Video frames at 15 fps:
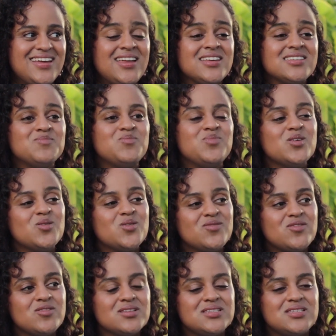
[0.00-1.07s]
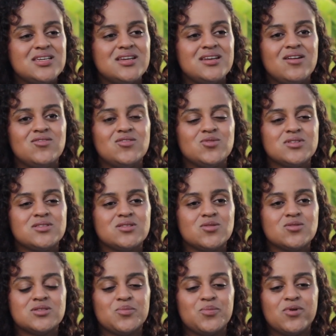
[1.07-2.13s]
It is beautiful to see, and everyone's so
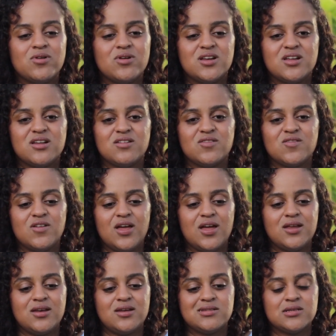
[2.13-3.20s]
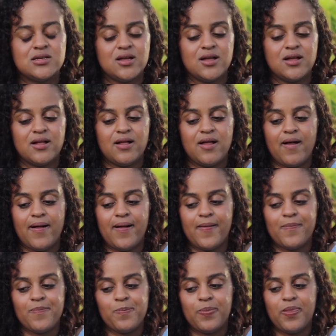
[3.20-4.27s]
supportive. And
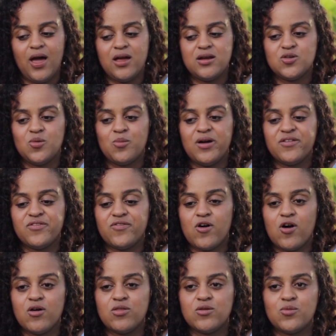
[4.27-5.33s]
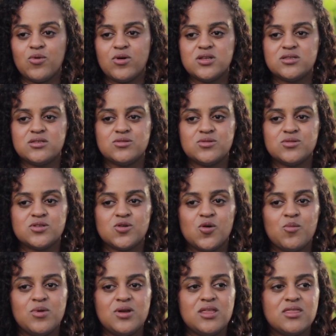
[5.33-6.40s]
I know my father wanted to do so
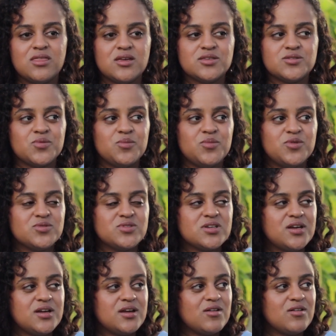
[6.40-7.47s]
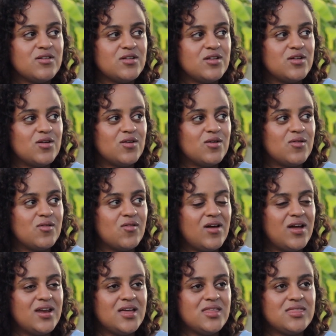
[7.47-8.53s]
many things with music here, you know.
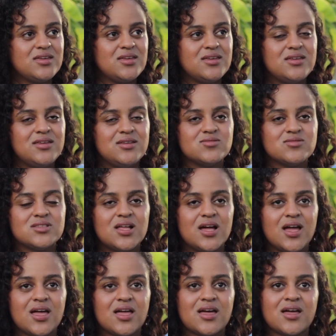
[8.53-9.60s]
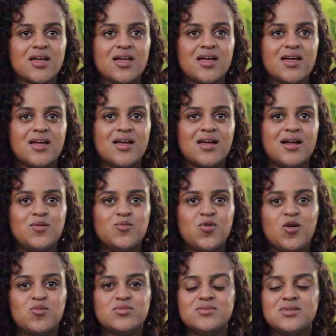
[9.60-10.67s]
And I think he's like
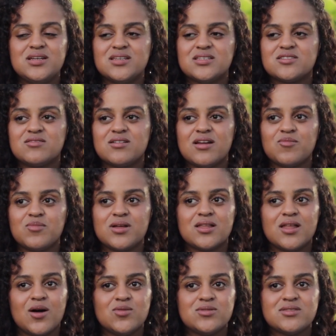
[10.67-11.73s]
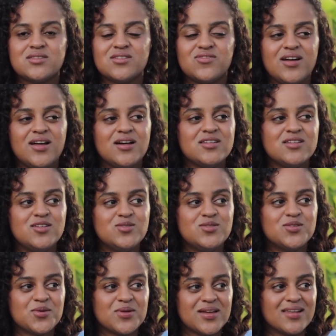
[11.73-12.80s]
probably in his grave being like, "What the hell are you
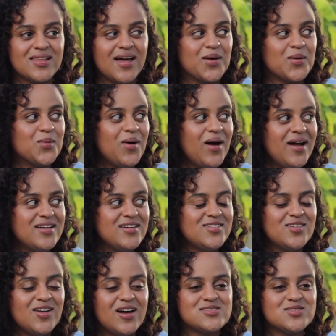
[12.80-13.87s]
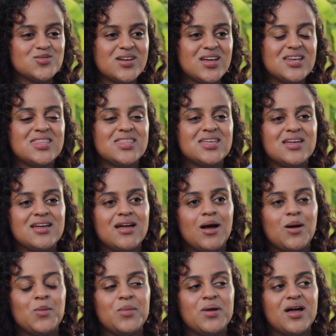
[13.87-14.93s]
doing? Like, why are you not doing anything in
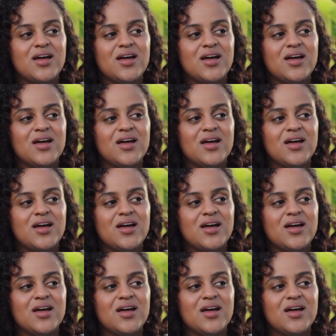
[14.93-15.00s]
Gambia?"